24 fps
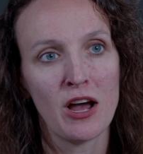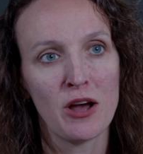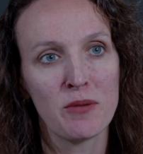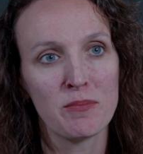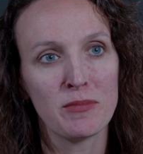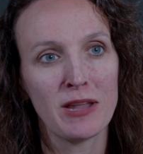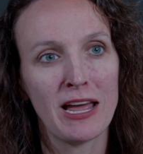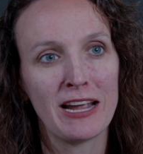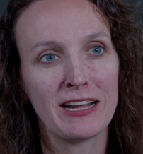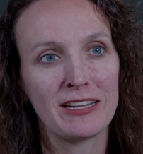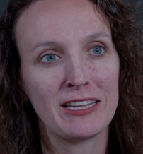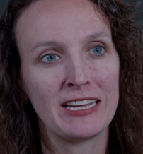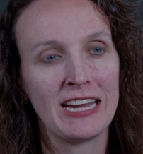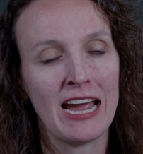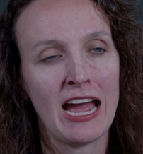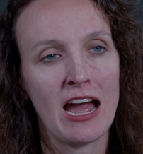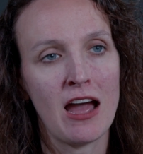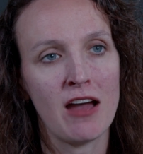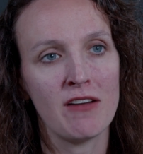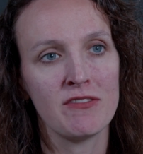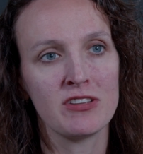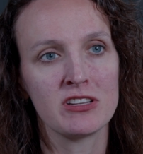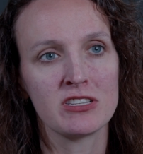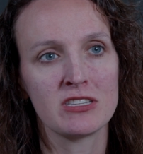likely
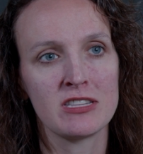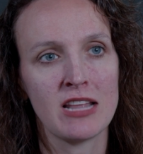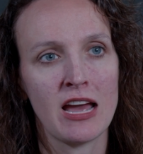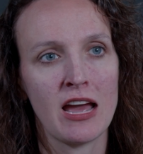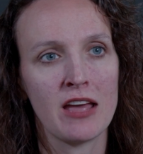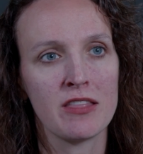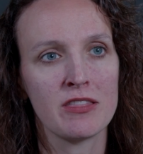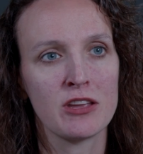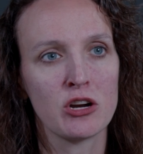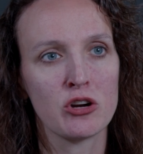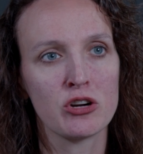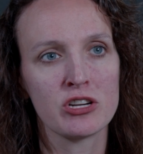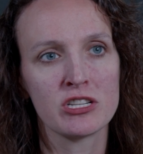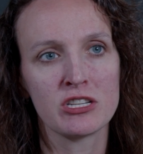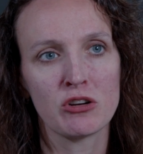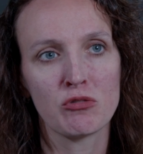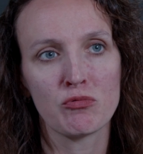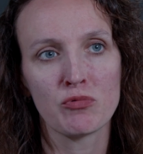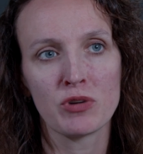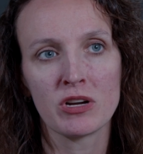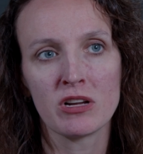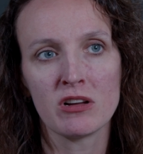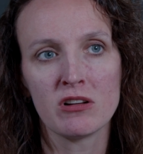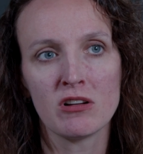have is that there is a
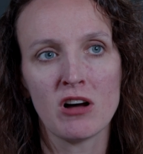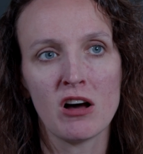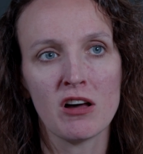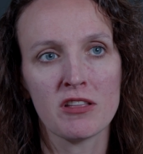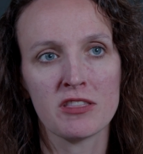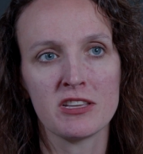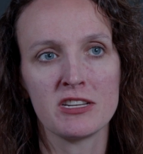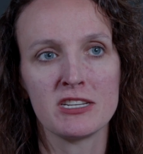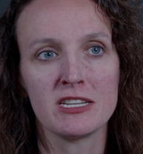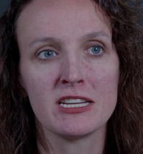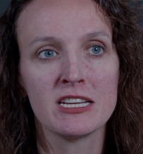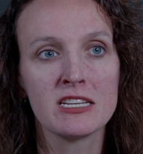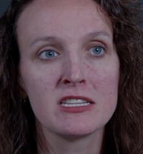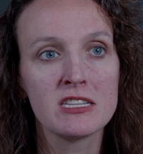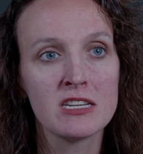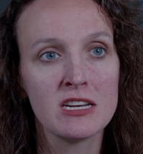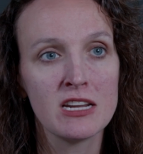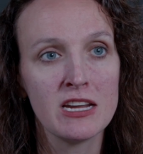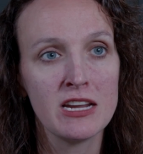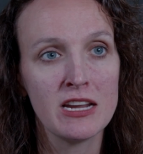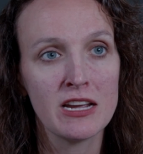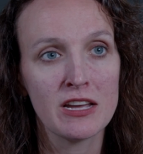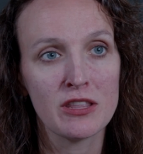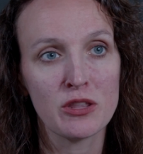real
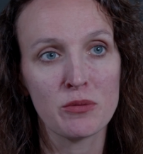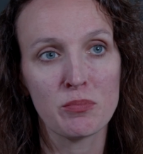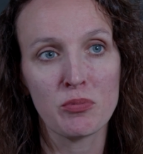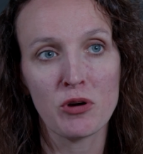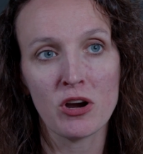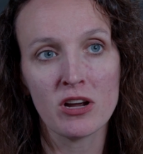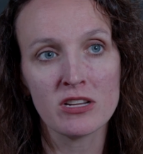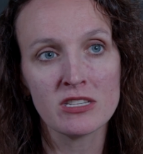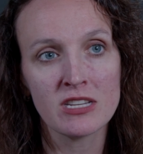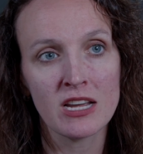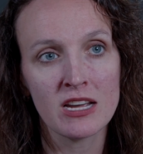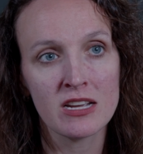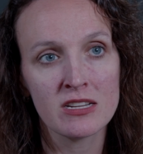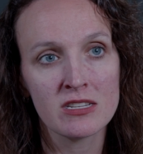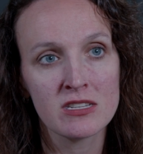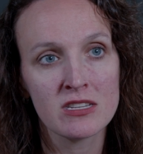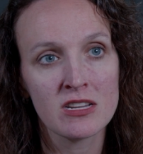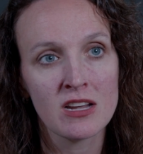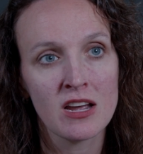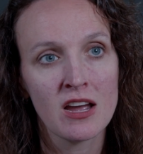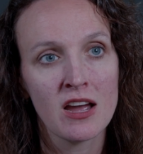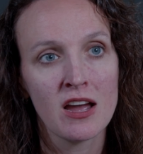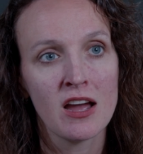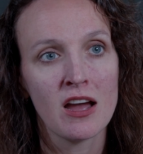authenticity in the process.
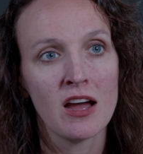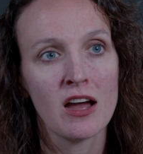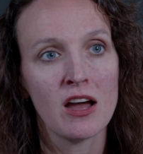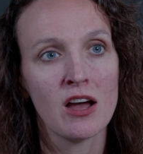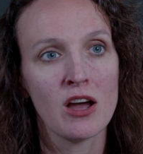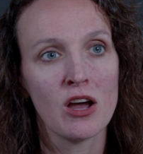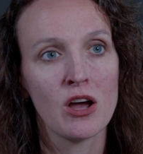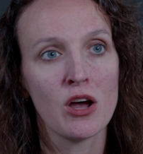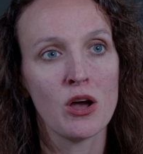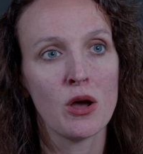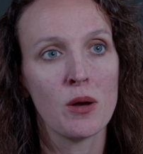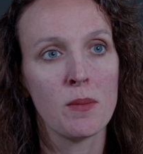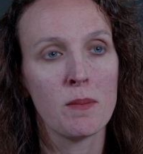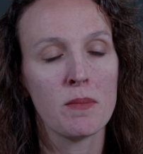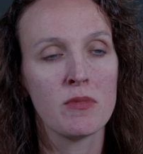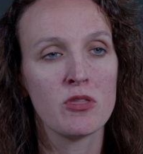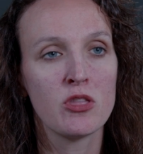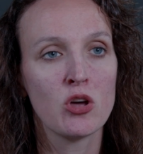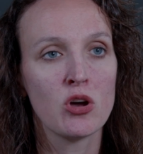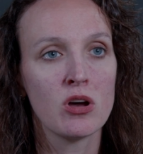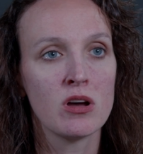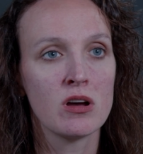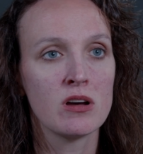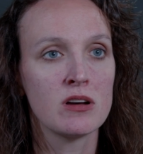
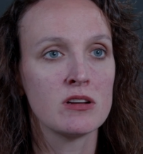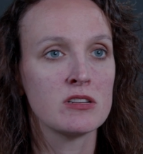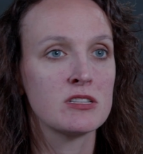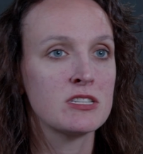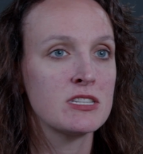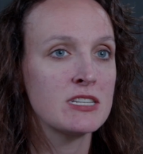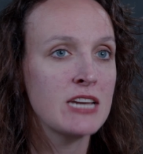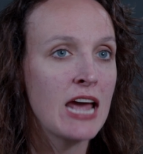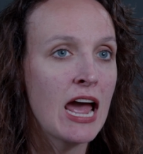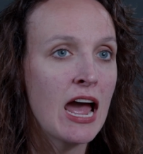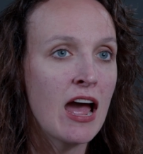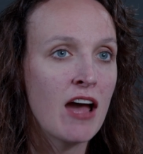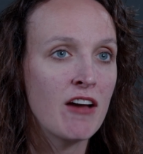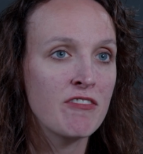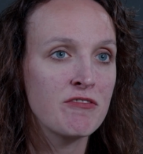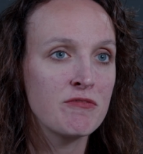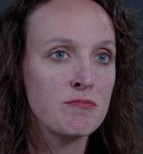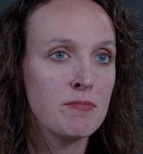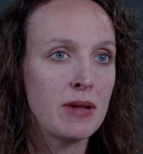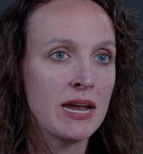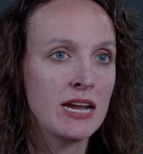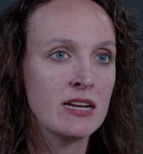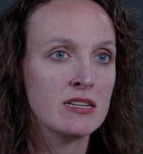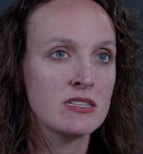The staff
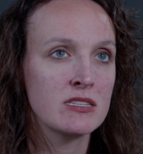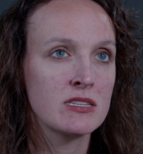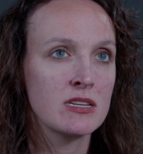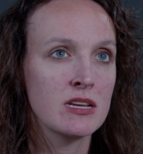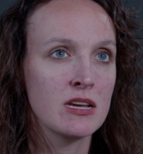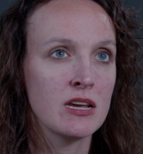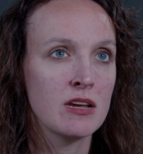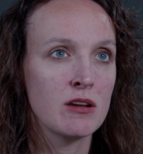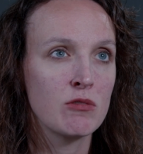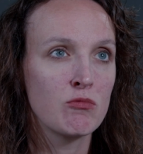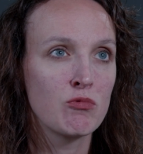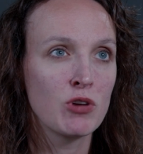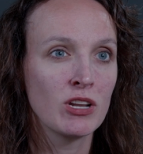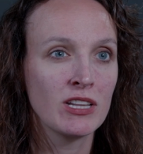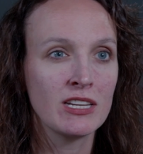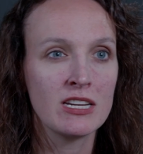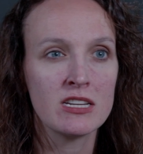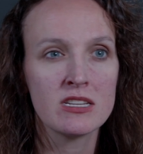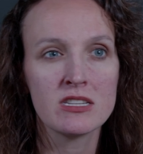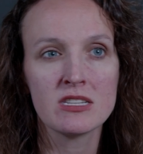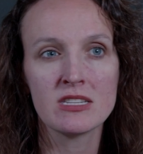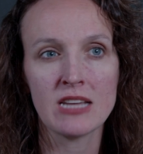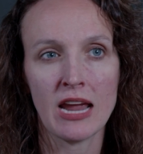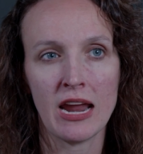makes it
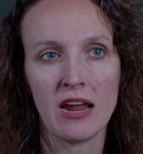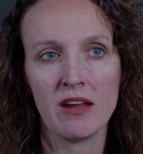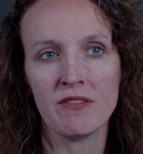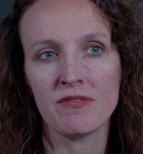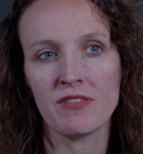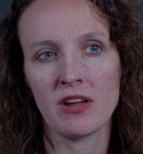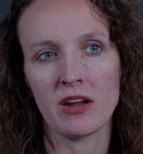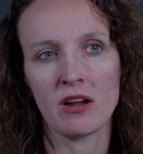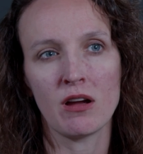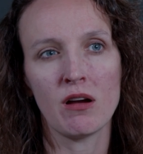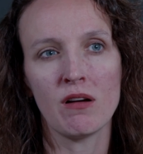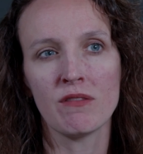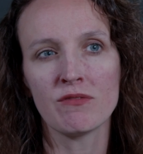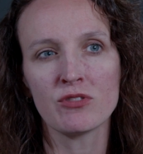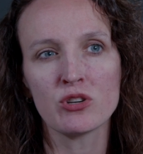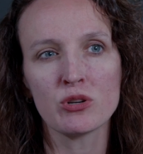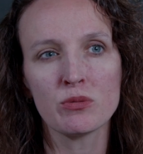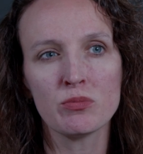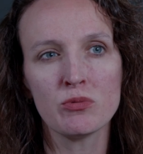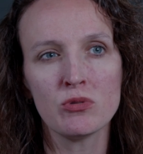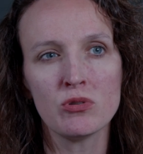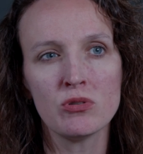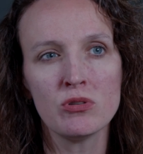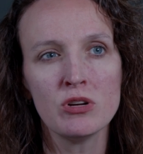really safe and
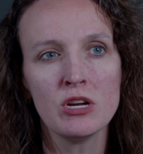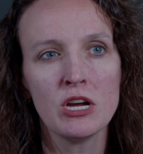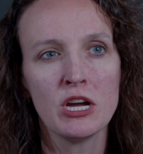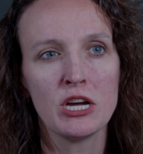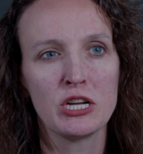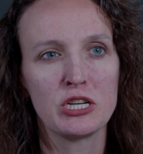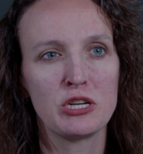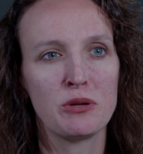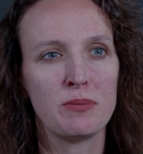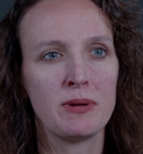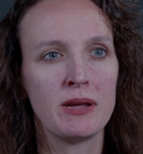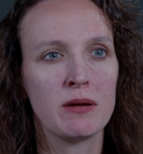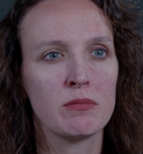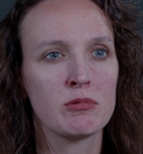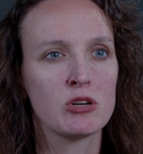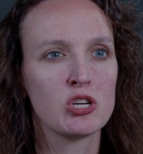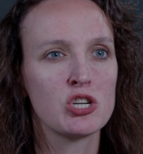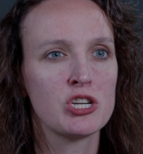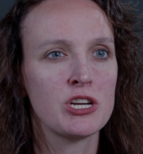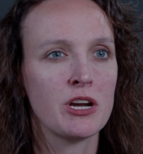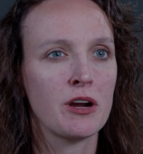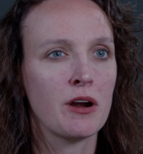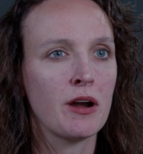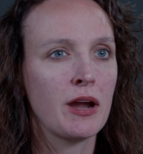comfortable to be able
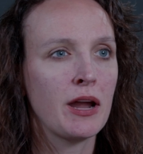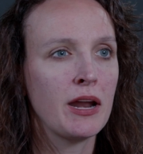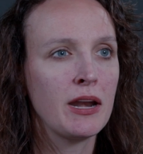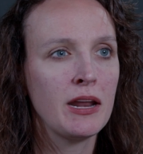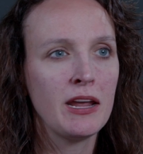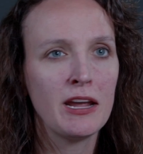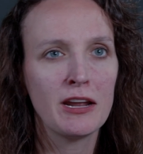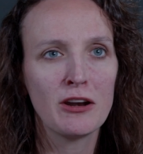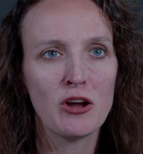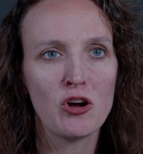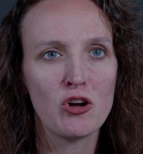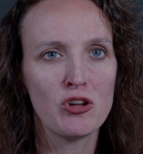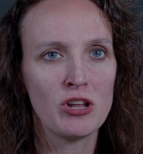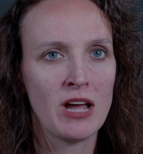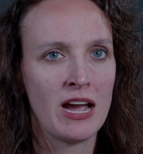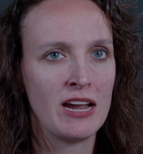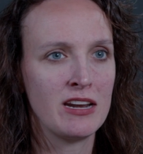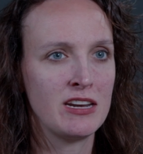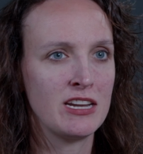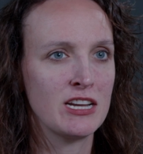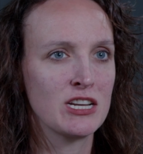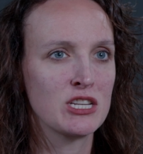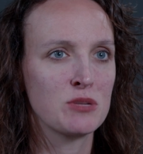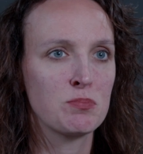to share any and all
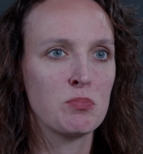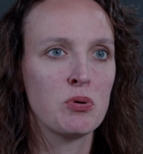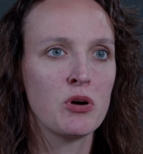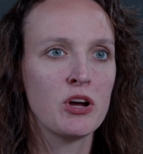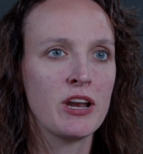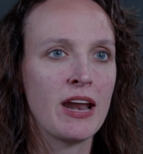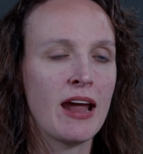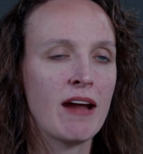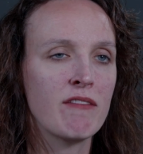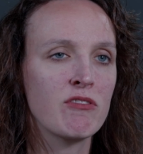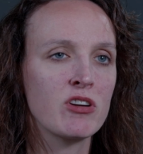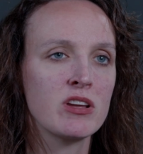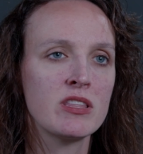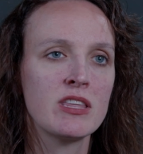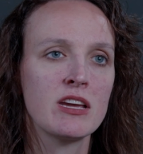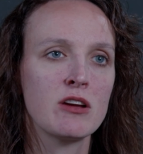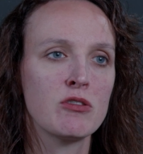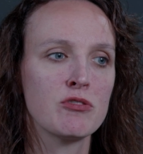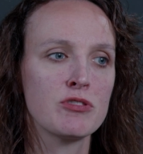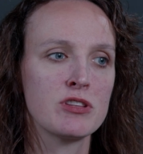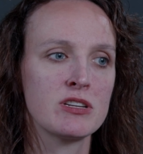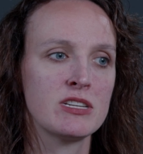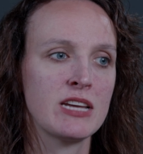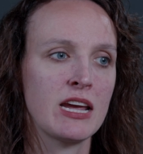ideas, put everything
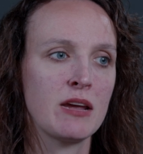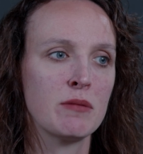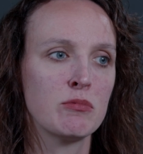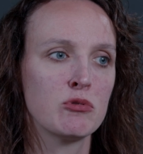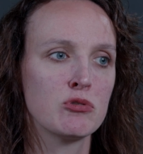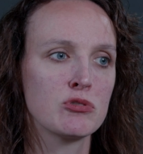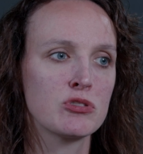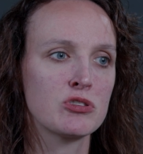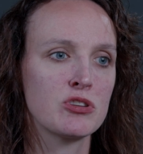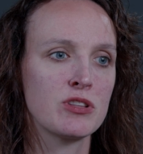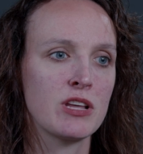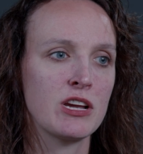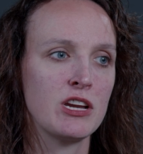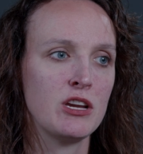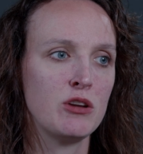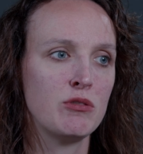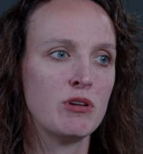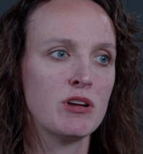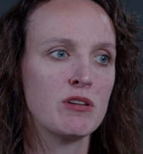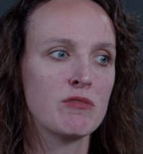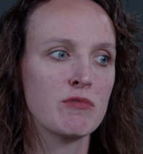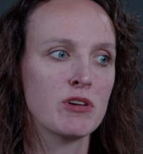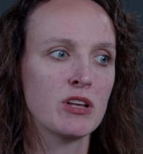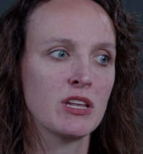on the table so that you
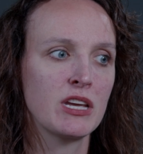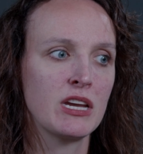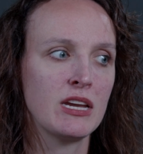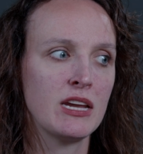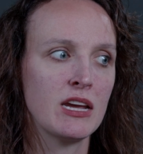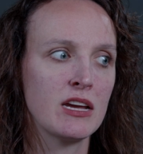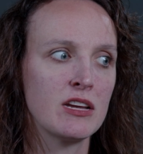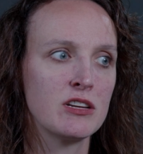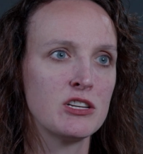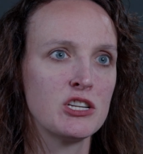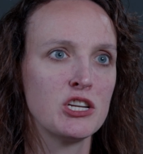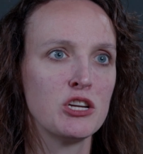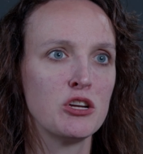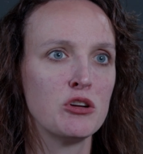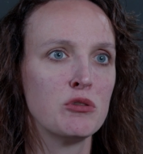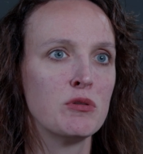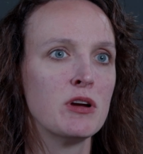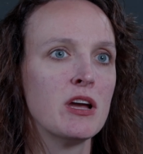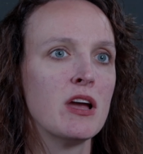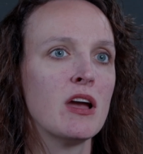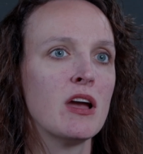can really get to